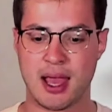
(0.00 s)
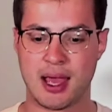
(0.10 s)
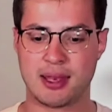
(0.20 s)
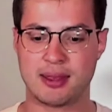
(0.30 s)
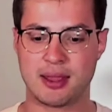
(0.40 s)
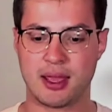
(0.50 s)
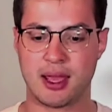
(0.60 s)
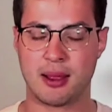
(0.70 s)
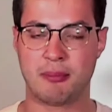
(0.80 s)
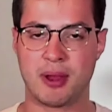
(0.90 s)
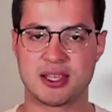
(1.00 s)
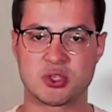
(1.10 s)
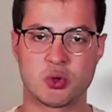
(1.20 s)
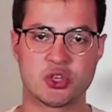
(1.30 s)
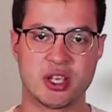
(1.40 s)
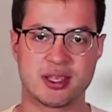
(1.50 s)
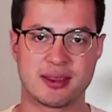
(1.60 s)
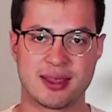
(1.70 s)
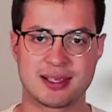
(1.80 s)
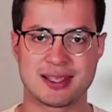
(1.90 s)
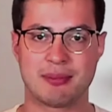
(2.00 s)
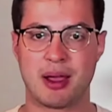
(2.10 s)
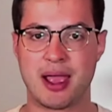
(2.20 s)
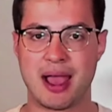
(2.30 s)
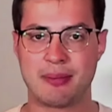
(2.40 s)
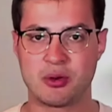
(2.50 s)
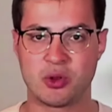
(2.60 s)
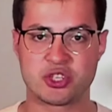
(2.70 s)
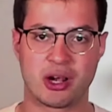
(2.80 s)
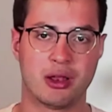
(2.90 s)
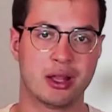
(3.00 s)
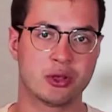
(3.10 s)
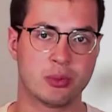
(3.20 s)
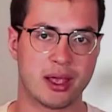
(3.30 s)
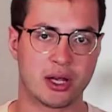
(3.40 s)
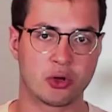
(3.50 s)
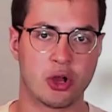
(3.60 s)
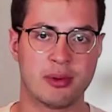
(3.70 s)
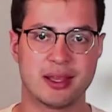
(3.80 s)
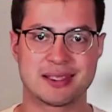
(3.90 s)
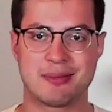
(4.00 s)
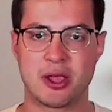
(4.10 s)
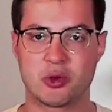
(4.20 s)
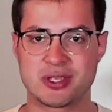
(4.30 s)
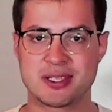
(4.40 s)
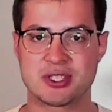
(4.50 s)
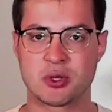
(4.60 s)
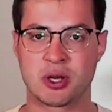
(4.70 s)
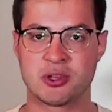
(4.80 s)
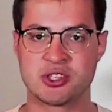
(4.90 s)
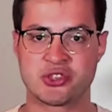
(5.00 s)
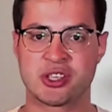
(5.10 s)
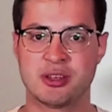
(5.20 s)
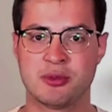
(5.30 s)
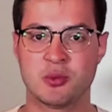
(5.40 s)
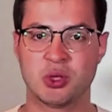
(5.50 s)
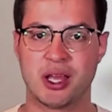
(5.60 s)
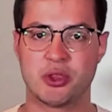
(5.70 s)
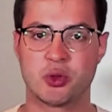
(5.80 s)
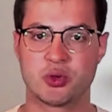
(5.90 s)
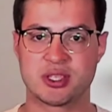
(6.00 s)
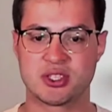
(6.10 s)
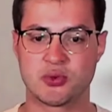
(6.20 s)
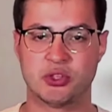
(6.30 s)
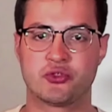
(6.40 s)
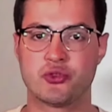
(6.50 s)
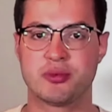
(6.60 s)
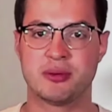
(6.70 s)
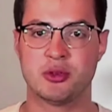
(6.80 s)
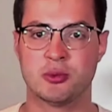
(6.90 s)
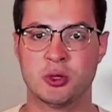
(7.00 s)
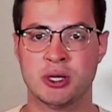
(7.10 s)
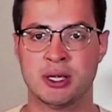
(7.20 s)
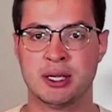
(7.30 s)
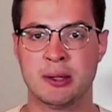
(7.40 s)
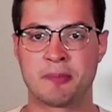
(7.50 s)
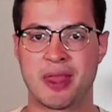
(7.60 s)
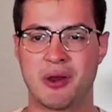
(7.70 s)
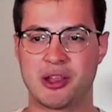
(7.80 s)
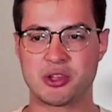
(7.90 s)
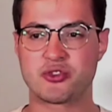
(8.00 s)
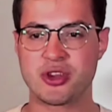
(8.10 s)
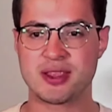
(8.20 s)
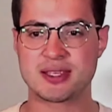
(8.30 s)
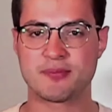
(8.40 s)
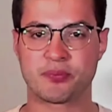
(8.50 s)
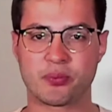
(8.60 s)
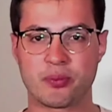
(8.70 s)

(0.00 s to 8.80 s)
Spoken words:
and associated things that might happen which are a little bit uncommon is miosis, so a constricted pupil, and ptosis, so a droopy pupil. Now, how do you treat this?